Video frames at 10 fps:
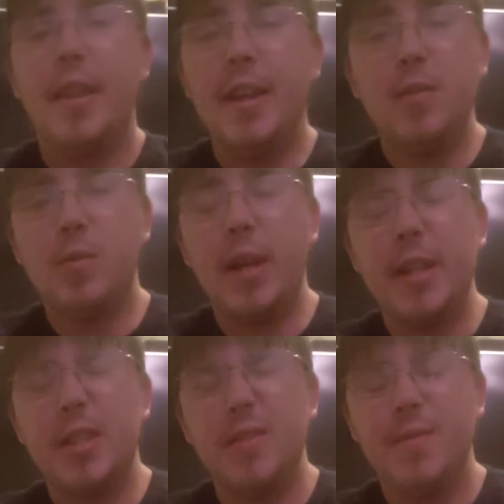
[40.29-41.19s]
That's
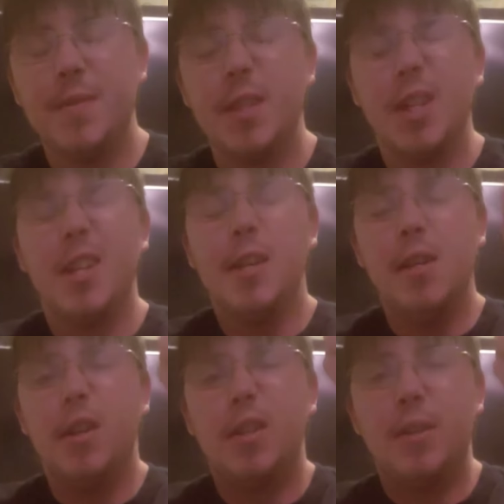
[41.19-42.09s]
right.
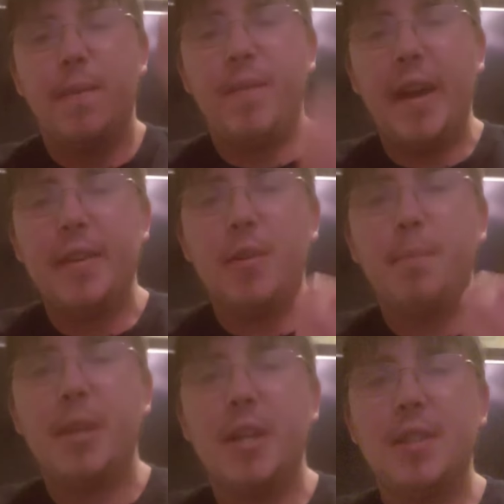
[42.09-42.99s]
The final
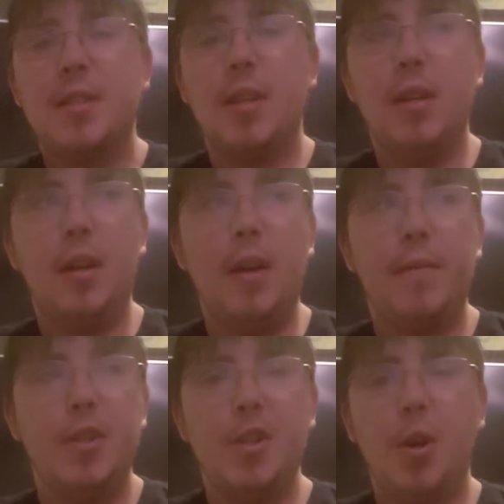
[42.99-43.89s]
piece of
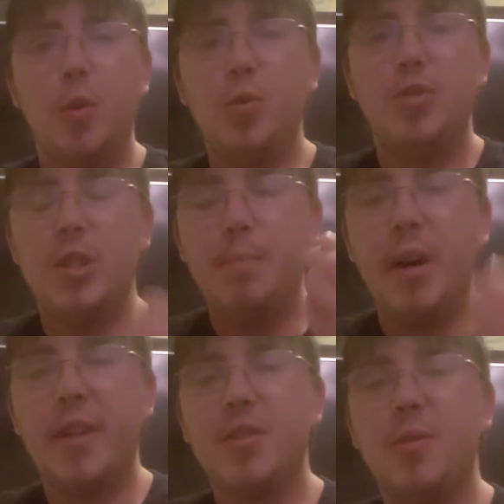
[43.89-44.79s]
the OG
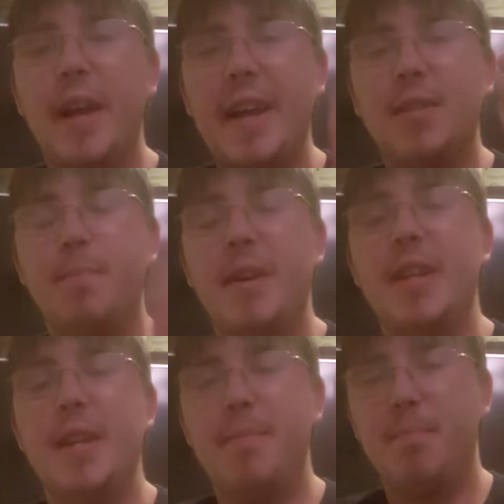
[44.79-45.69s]
puzzle has
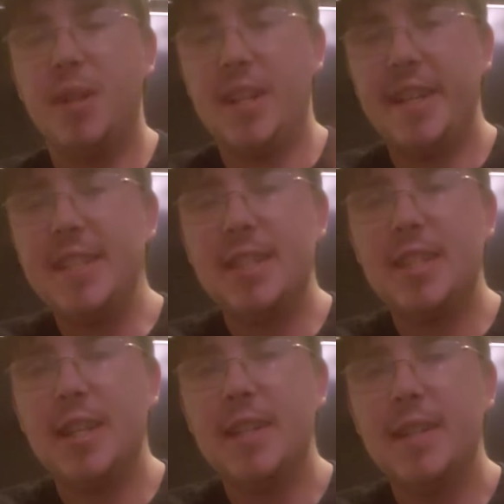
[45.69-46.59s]
been in place.